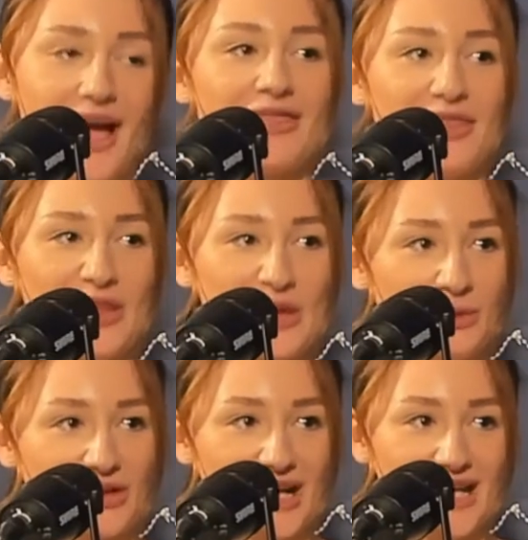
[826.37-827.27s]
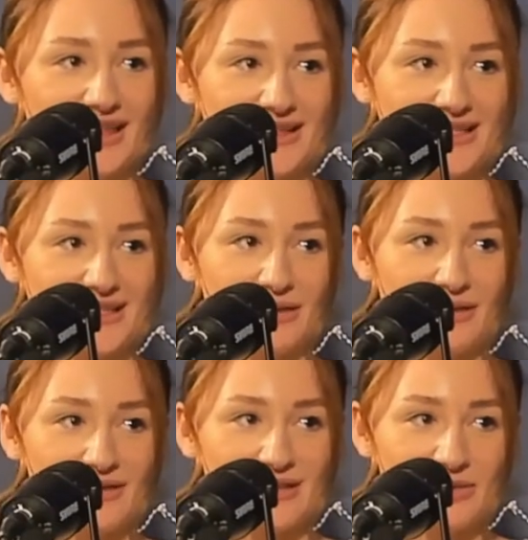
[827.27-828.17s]
and then they upgrade then to a
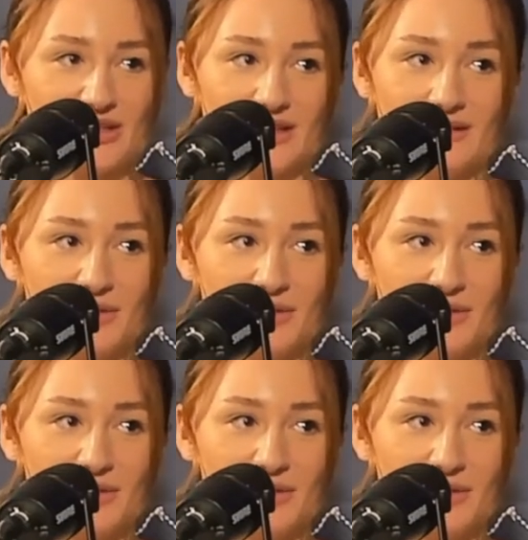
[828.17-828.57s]
Graphtec machine